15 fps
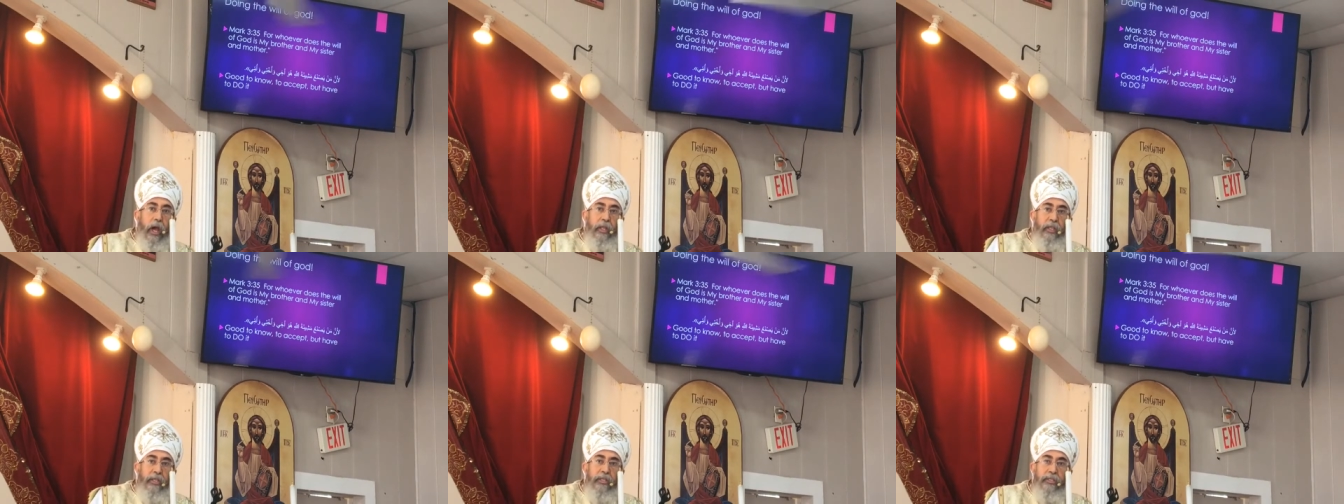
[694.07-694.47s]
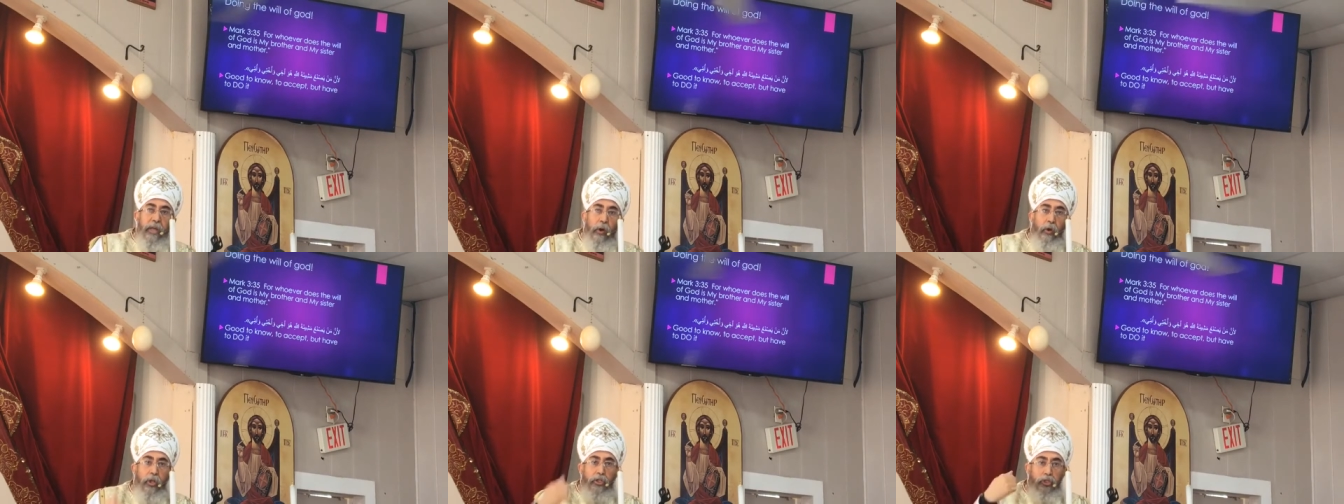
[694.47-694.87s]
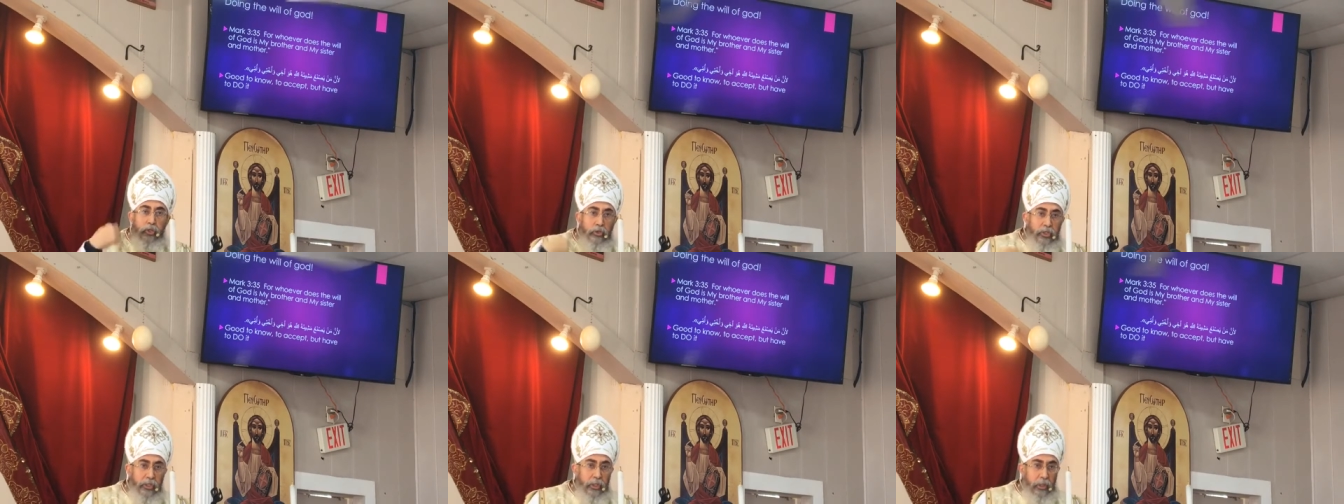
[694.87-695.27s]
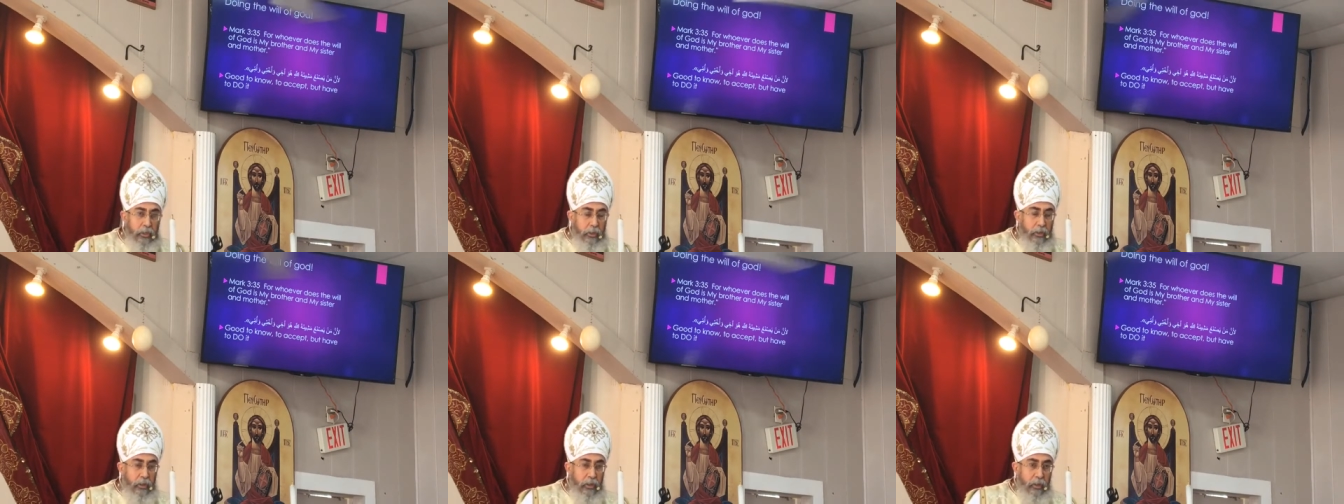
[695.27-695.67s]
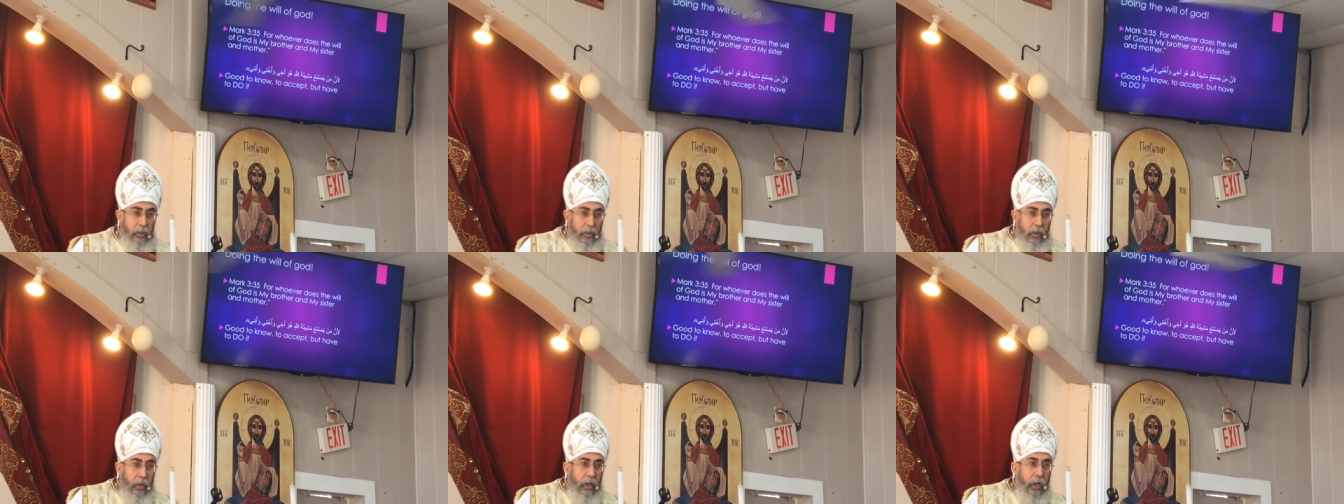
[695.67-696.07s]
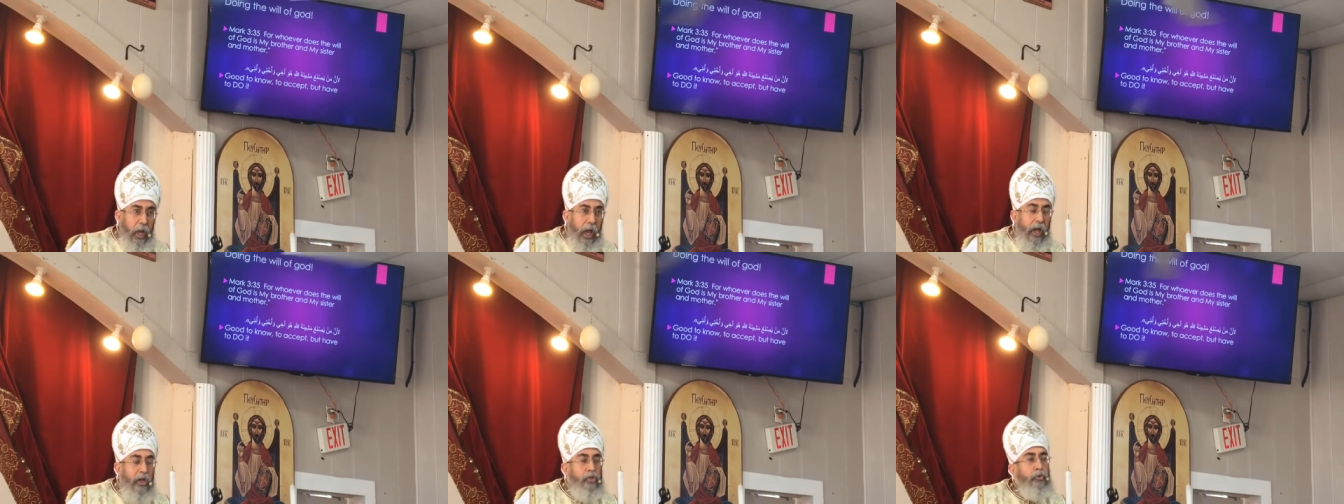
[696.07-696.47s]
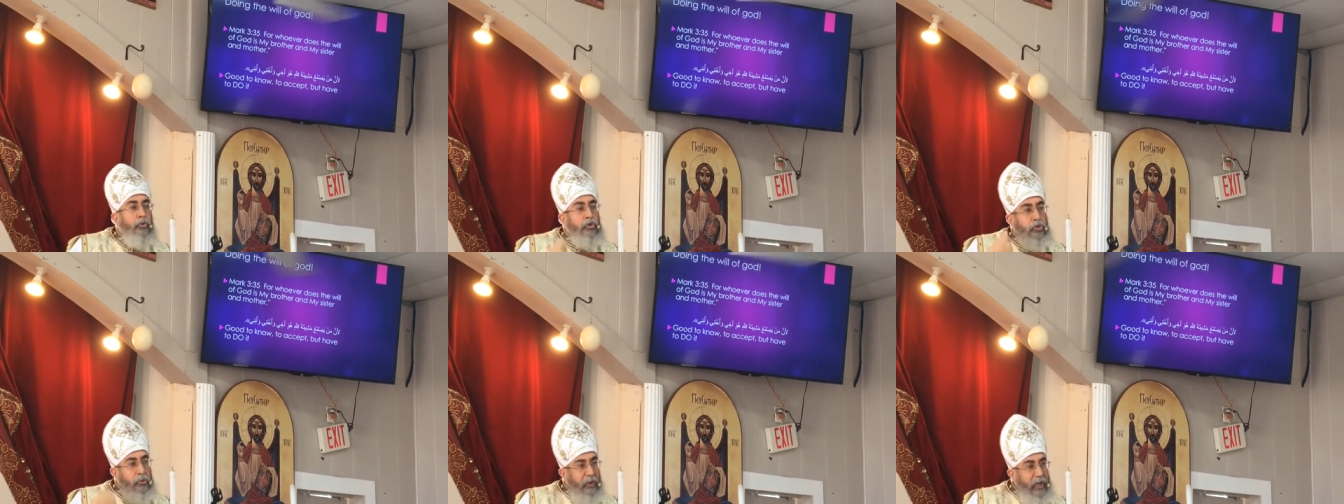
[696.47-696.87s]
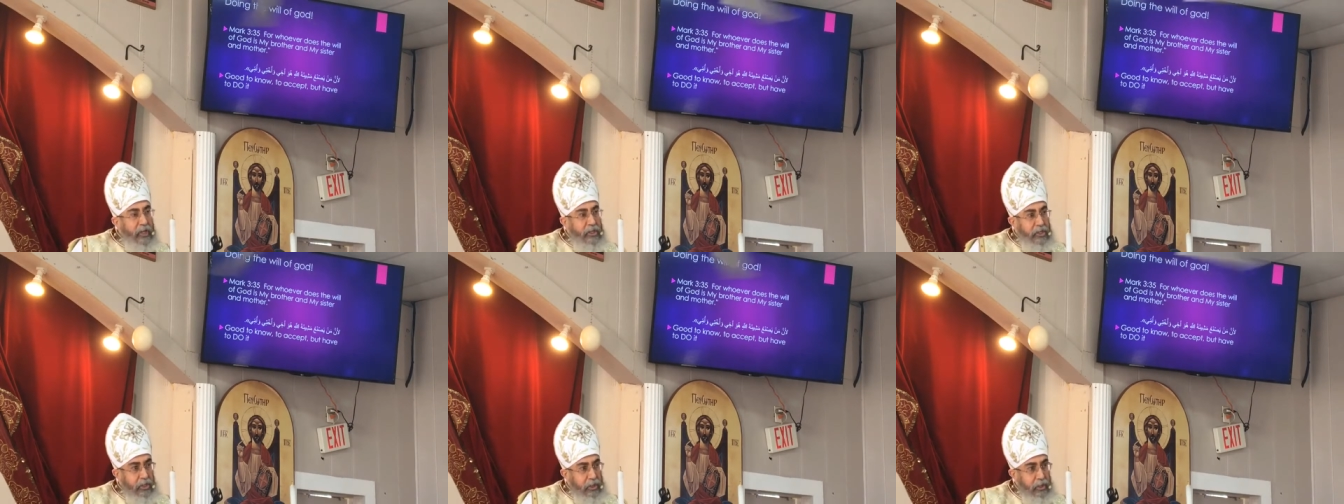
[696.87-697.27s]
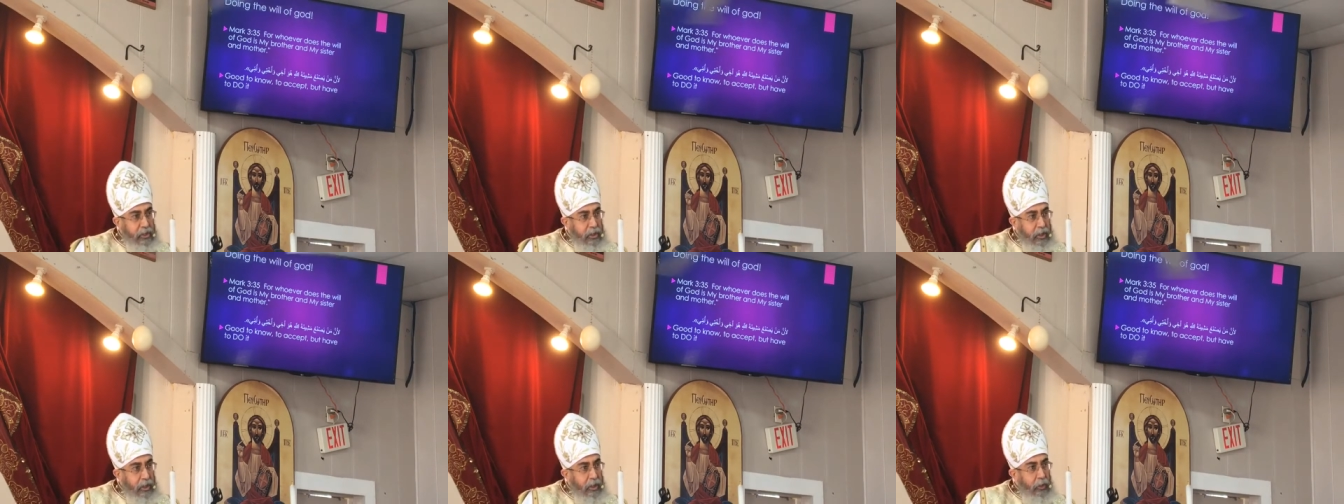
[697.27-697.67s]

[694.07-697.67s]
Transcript: And it is our duty and responsibility.